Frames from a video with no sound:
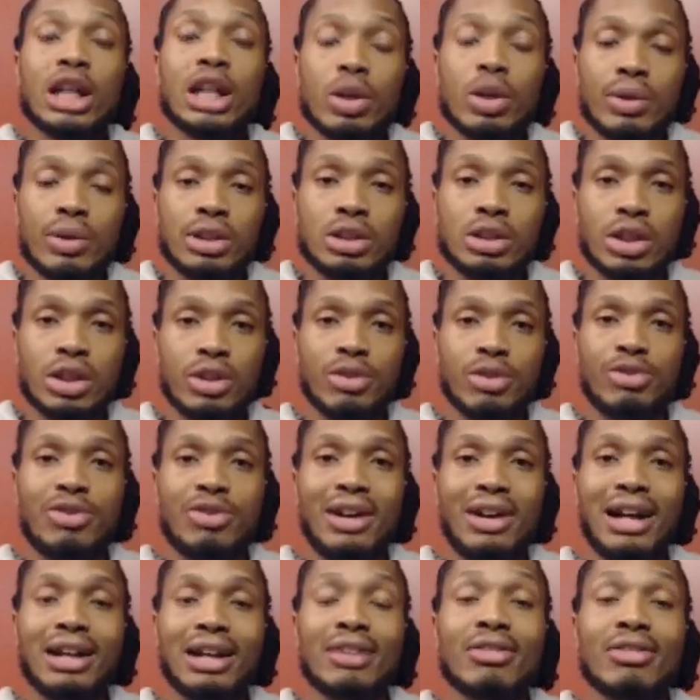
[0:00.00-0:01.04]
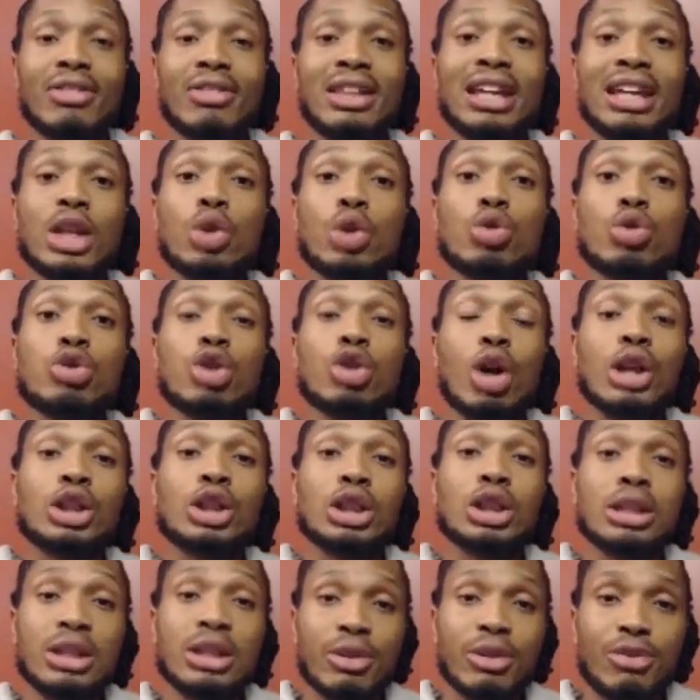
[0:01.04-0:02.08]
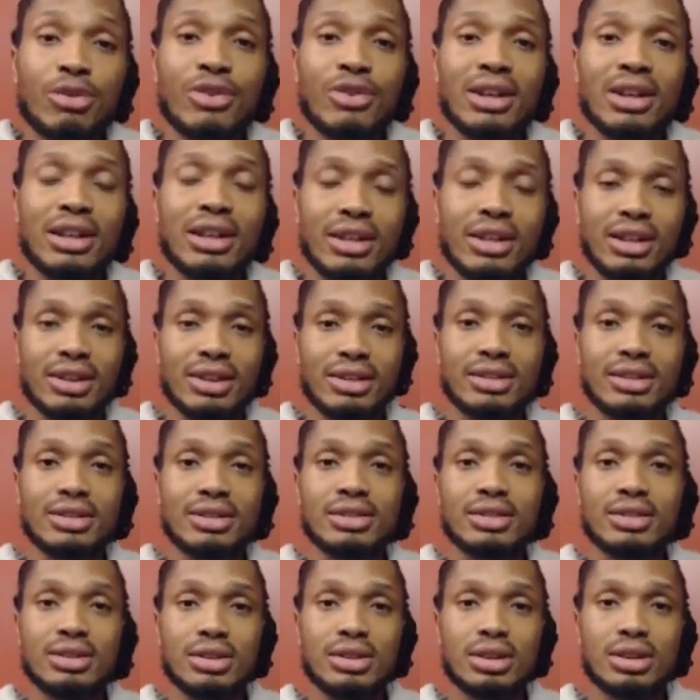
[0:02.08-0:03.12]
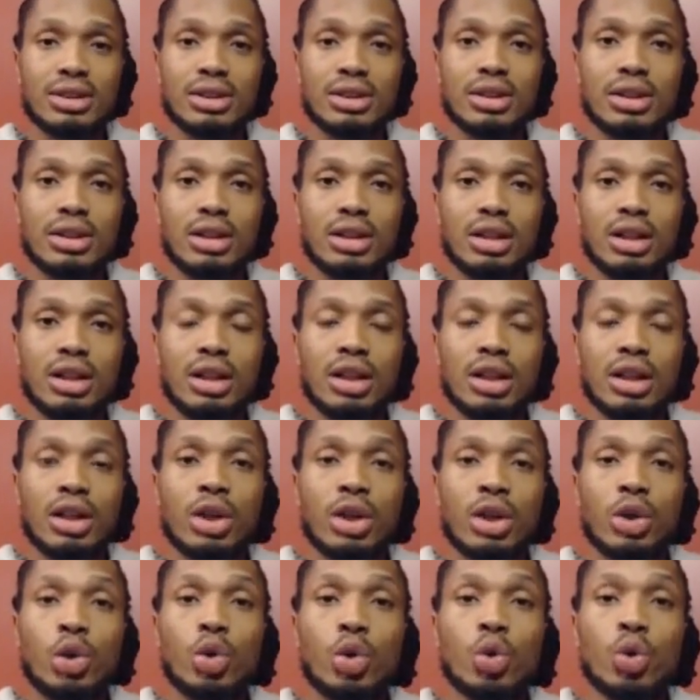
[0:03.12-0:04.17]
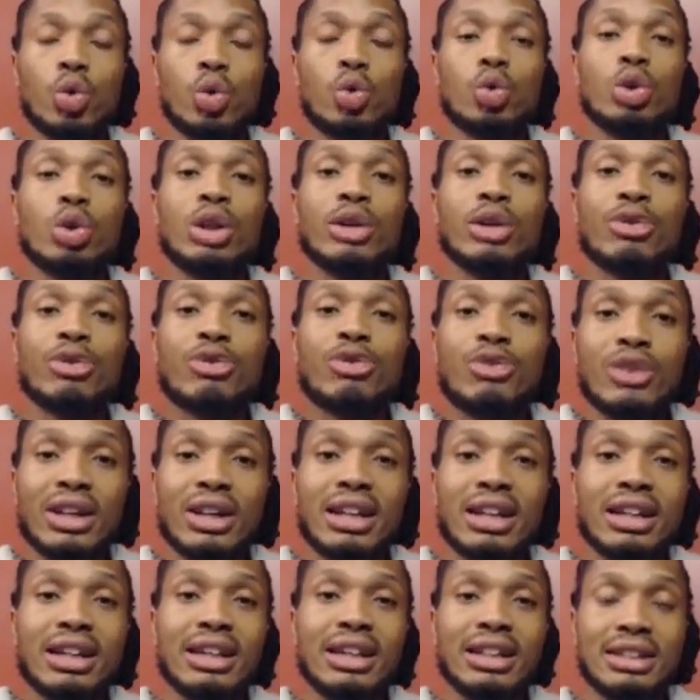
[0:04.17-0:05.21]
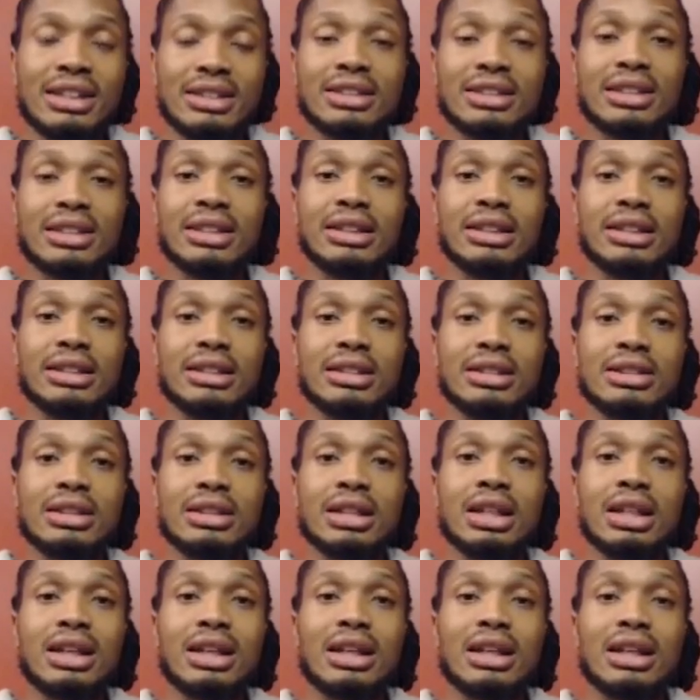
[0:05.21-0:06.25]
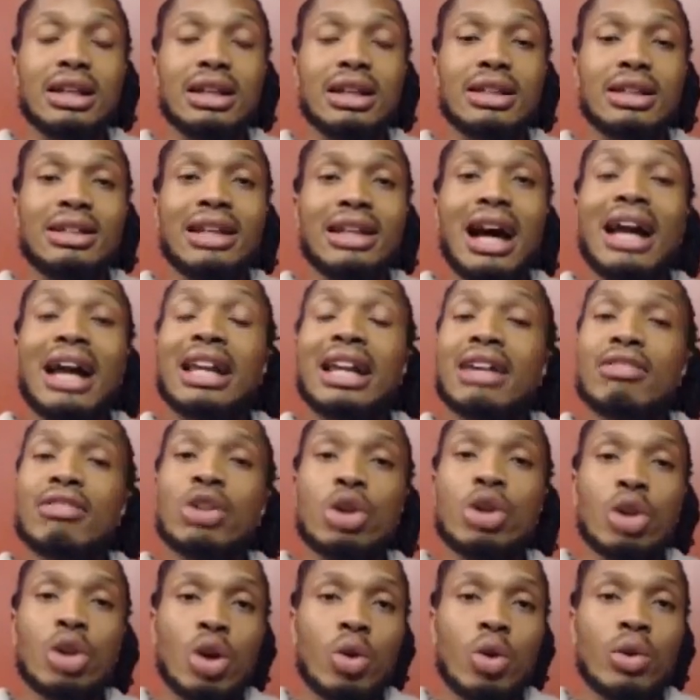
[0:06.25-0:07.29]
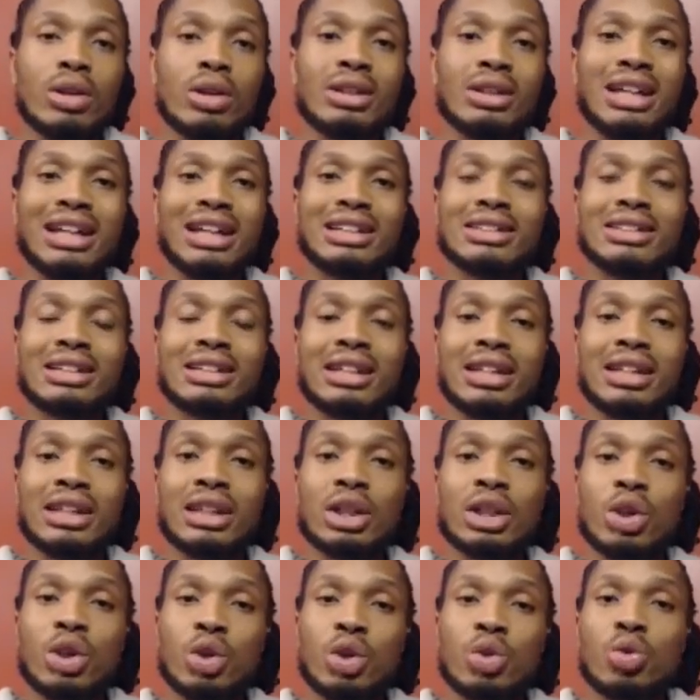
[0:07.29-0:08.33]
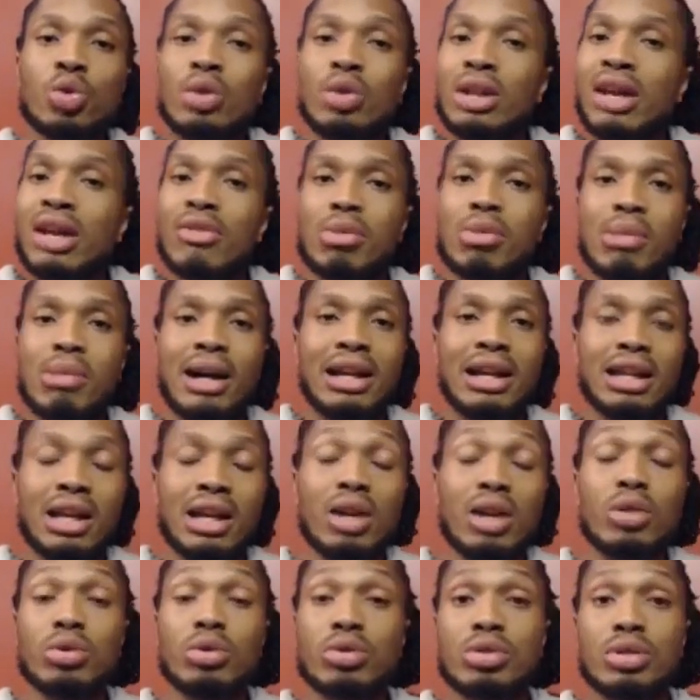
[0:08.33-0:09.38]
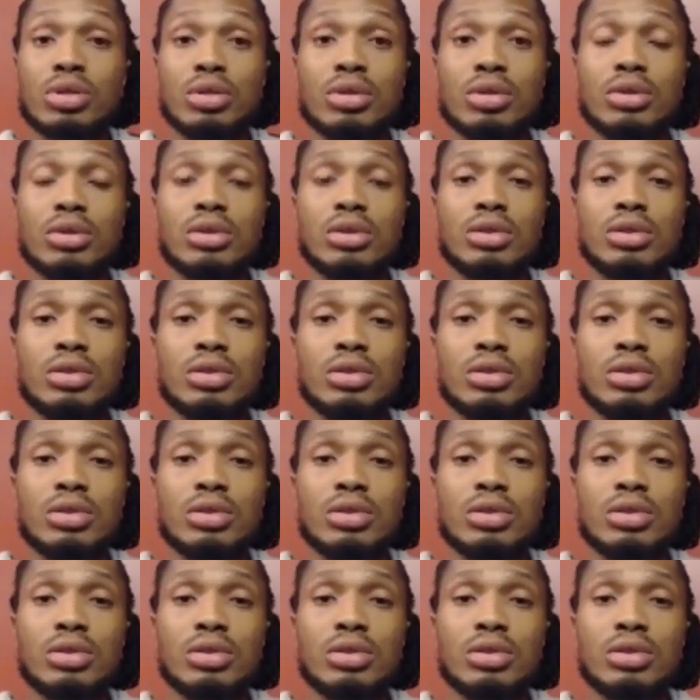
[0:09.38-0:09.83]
ignorant to the fact, then you start to defend it. You defend these things, not even knowing that it's killing you and everybody else.